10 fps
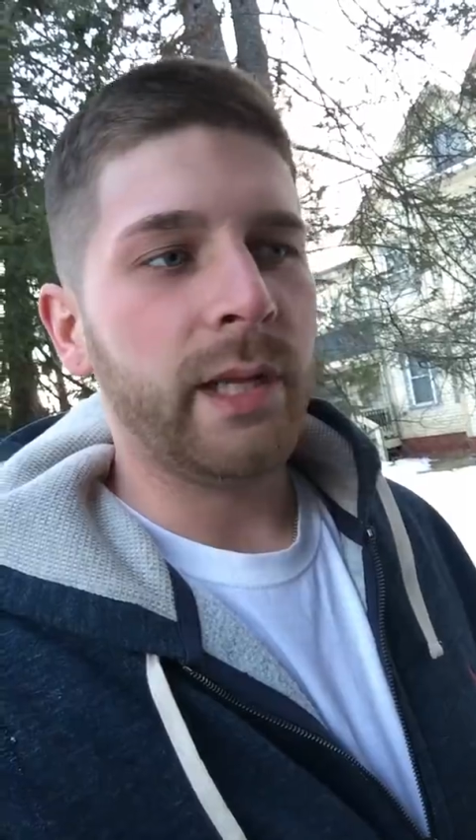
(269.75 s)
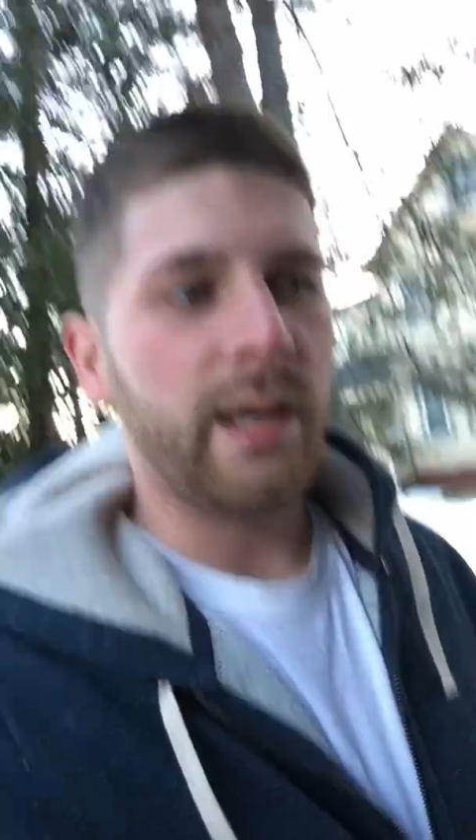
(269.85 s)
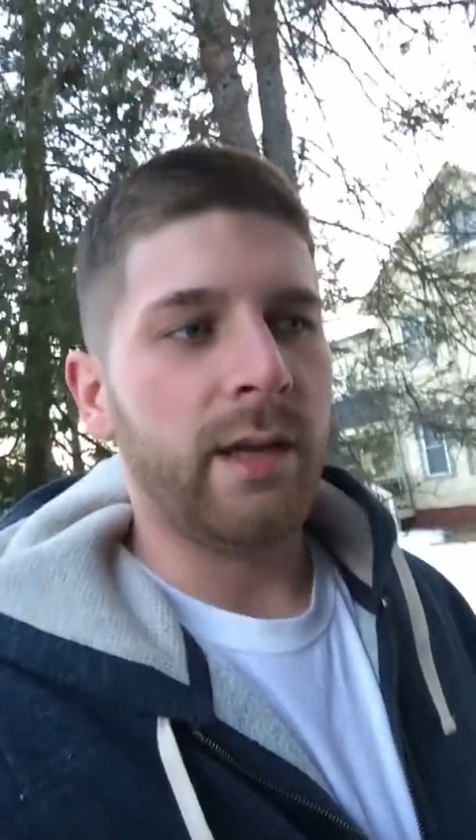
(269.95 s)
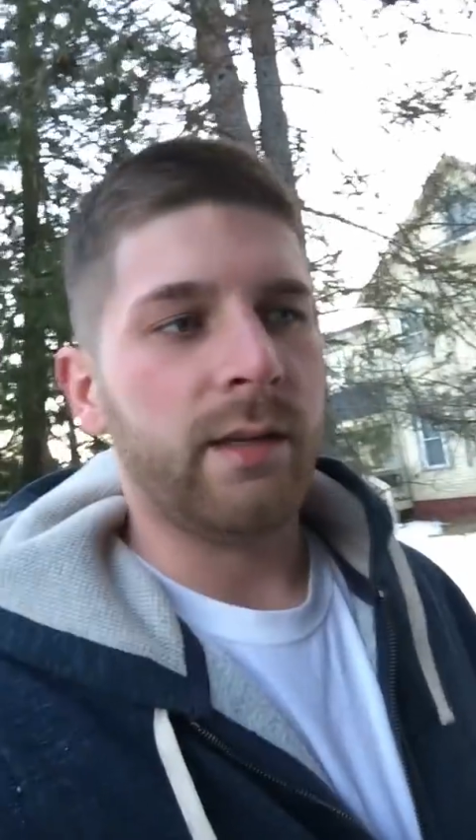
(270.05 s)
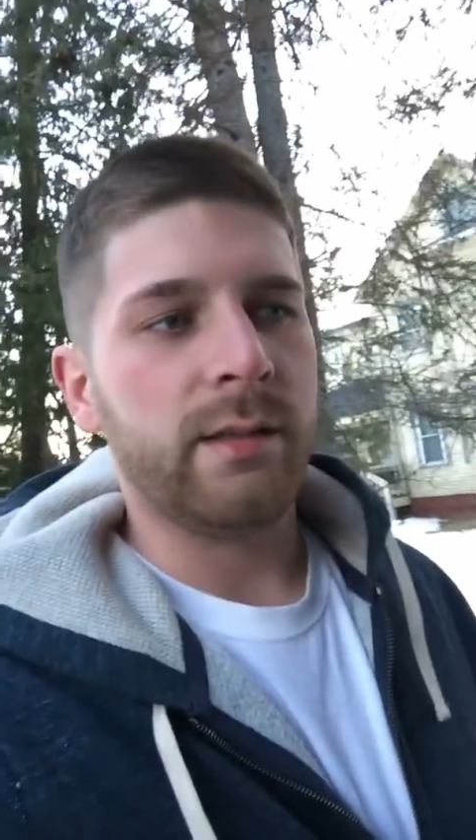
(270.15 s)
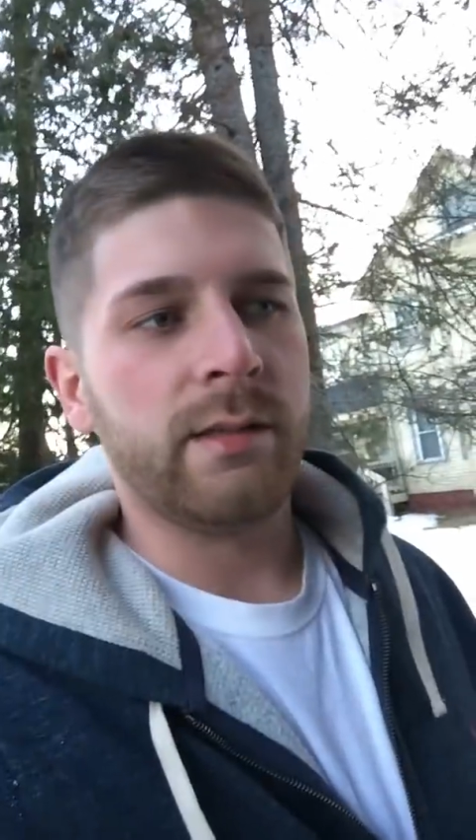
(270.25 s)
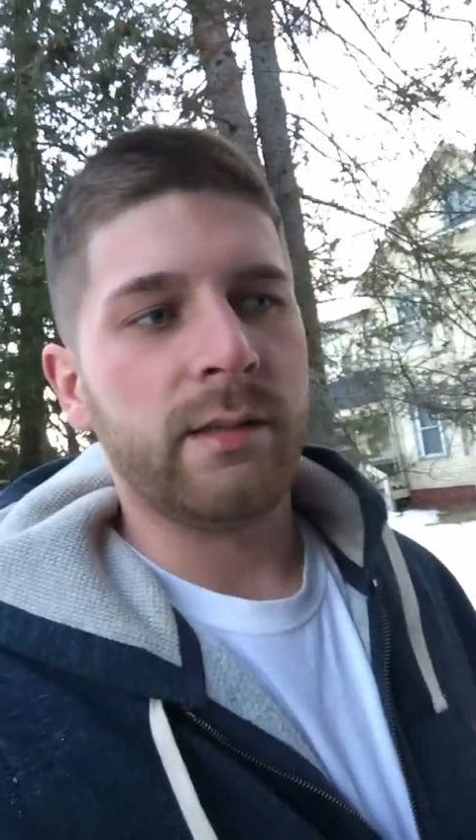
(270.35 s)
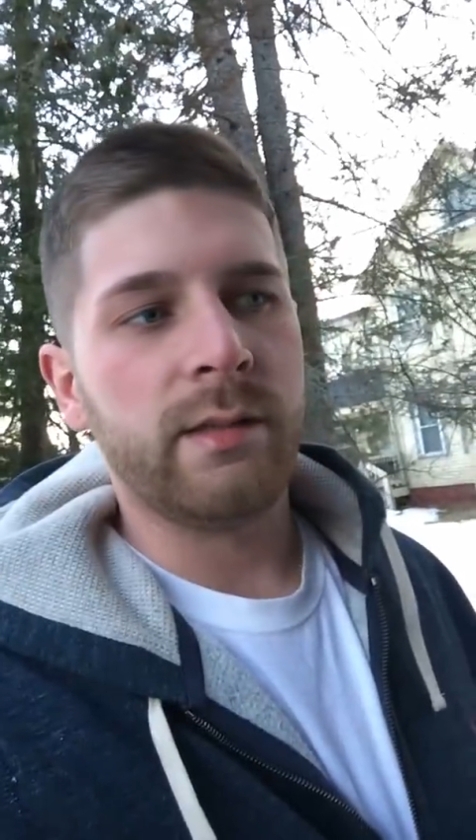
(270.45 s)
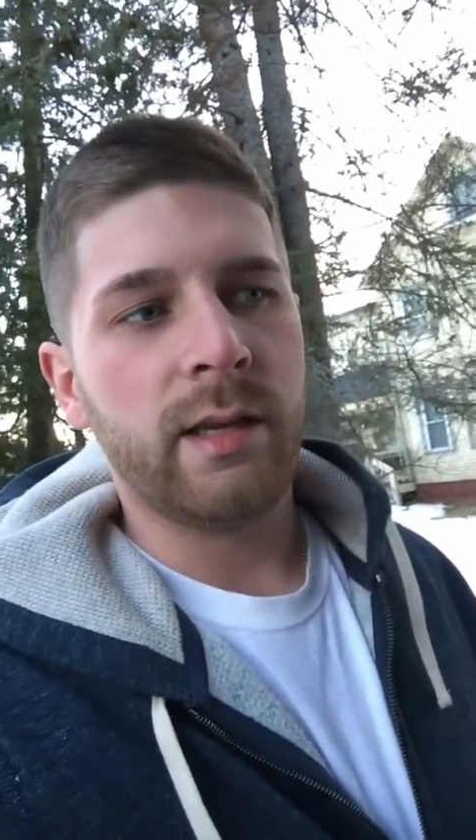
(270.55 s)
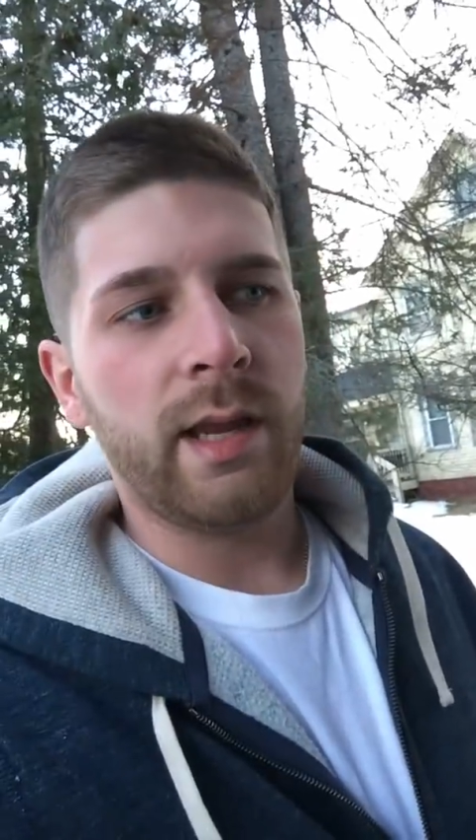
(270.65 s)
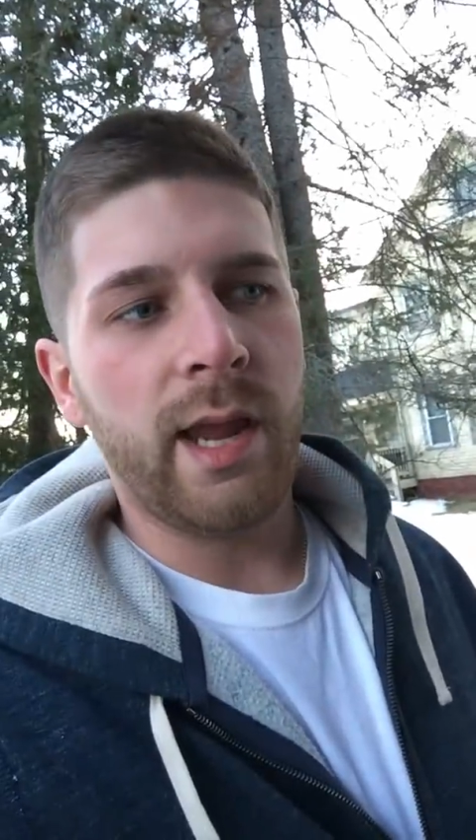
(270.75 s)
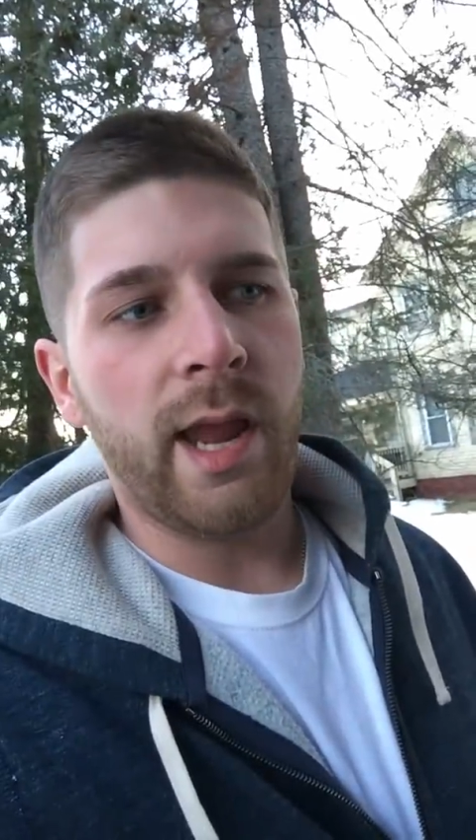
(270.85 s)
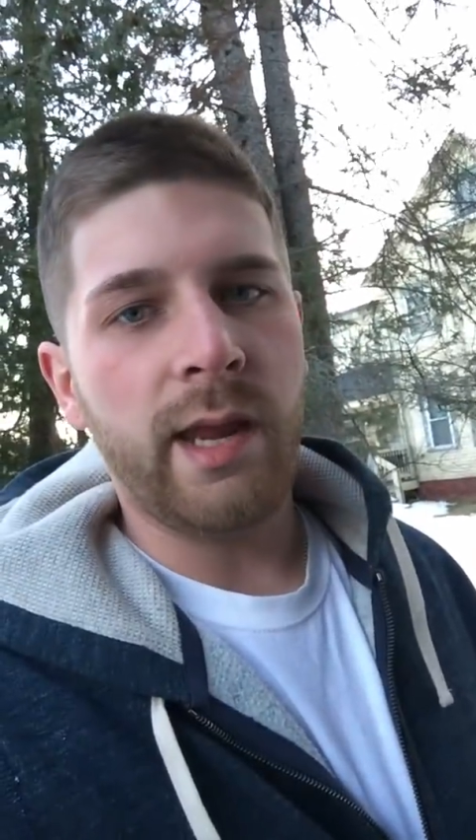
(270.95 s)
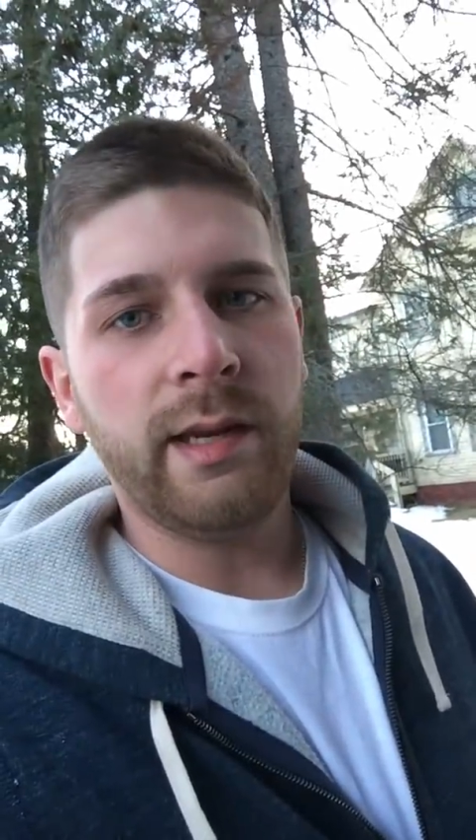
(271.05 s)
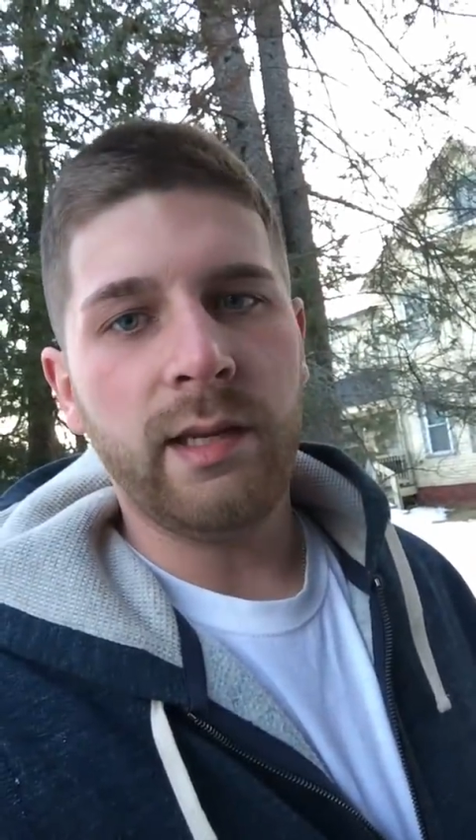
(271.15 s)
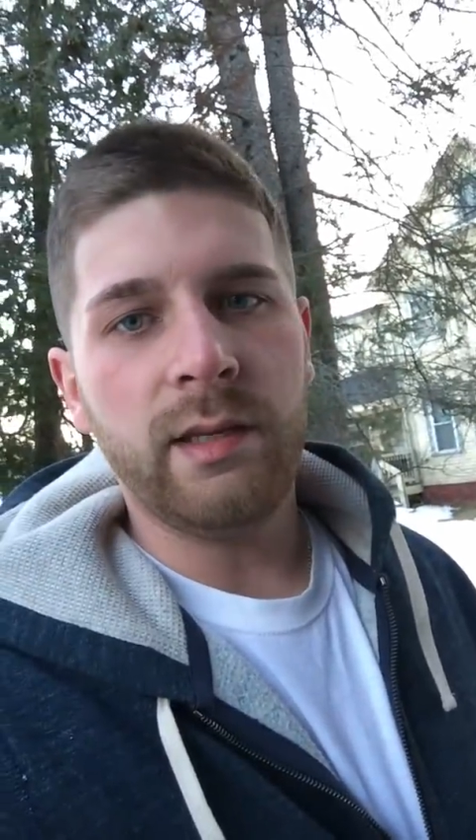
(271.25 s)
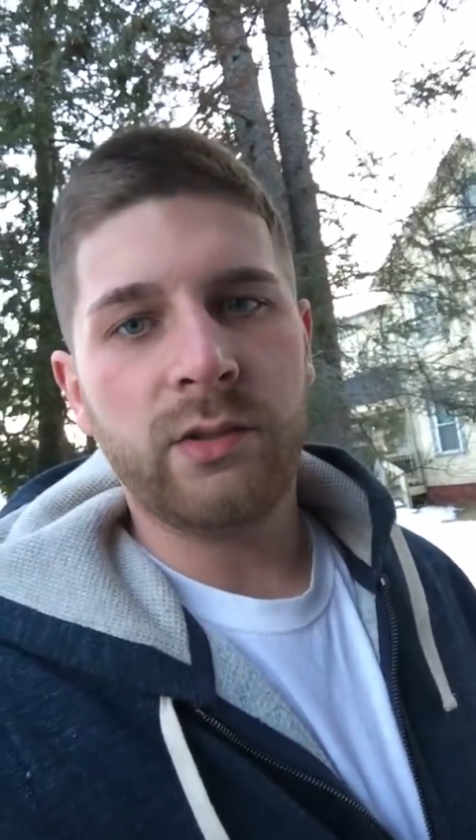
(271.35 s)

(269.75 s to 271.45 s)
has any